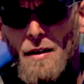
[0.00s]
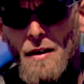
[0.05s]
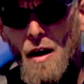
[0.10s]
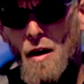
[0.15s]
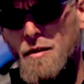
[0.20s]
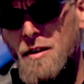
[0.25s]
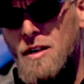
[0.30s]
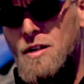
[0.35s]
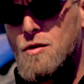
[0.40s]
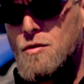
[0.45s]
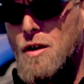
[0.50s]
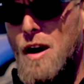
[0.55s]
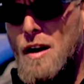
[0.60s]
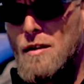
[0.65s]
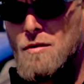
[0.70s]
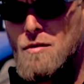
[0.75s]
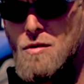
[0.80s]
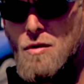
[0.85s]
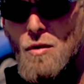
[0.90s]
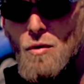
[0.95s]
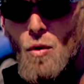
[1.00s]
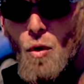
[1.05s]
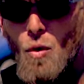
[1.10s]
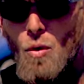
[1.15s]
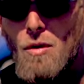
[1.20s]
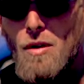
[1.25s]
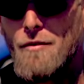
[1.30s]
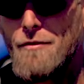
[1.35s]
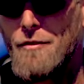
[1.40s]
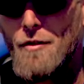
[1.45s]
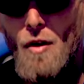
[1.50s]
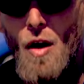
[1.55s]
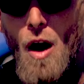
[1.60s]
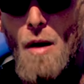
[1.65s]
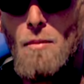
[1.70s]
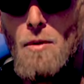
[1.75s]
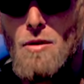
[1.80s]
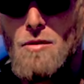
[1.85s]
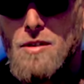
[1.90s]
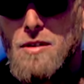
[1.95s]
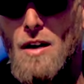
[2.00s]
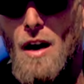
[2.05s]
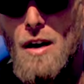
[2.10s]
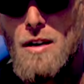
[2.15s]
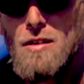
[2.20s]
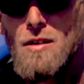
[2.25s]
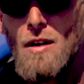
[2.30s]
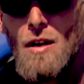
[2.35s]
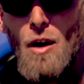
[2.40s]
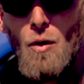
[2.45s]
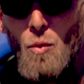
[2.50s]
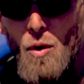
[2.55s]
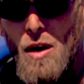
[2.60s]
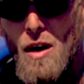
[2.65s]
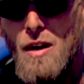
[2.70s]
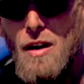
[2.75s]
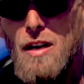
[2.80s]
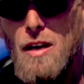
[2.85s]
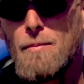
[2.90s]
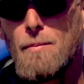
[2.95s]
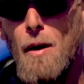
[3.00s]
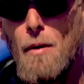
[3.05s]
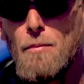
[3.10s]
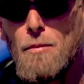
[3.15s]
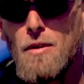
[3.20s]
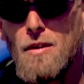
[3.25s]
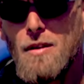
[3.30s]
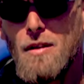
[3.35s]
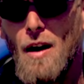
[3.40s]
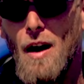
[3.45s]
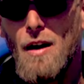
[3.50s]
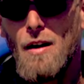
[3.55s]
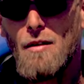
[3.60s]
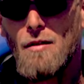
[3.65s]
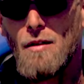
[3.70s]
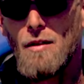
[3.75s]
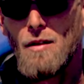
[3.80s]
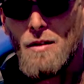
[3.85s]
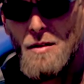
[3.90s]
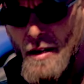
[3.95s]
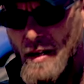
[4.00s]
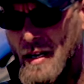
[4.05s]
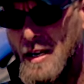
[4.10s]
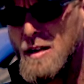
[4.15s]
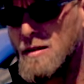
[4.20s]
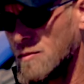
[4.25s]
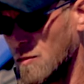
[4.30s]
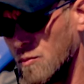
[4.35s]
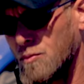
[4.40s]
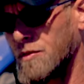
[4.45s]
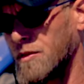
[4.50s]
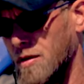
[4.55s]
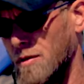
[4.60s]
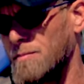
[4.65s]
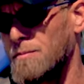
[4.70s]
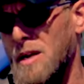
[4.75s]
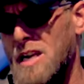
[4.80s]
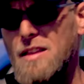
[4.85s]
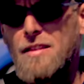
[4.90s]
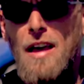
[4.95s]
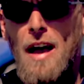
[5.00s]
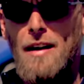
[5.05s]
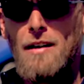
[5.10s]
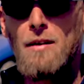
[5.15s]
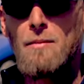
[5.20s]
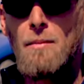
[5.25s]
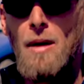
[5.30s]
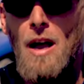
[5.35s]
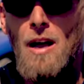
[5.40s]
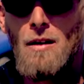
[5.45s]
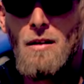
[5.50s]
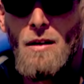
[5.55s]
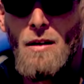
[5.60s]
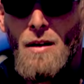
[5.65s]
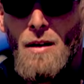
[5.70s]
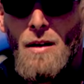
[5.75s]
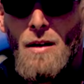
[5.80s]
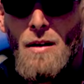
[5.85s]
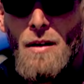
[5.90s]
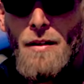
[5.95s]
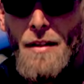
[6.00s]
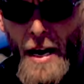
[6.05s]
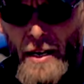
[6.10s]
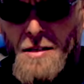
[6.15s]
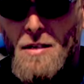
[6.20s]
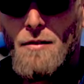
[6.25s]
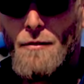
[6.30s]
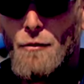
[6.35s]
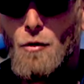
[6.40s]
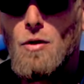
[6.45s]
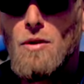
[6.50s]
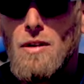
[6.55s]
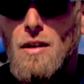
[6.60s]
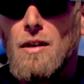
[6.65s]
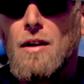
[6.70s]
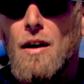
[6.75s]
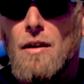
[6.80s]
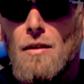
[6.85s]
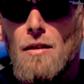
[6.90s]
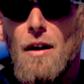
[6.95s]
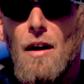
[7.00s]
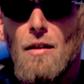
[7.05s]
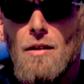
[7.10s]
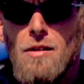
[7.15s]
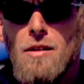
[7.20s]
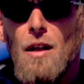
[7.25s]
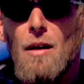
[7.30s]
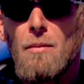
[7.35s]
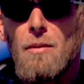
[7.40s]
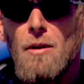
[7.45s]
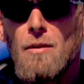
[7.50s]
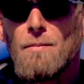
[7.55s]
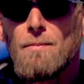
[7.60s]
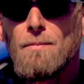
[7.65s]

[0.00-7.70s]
Now these tractors are growing in phenomenal size. And we got to keep up with the tire to, to meet that demand. That's the 1400 LSW.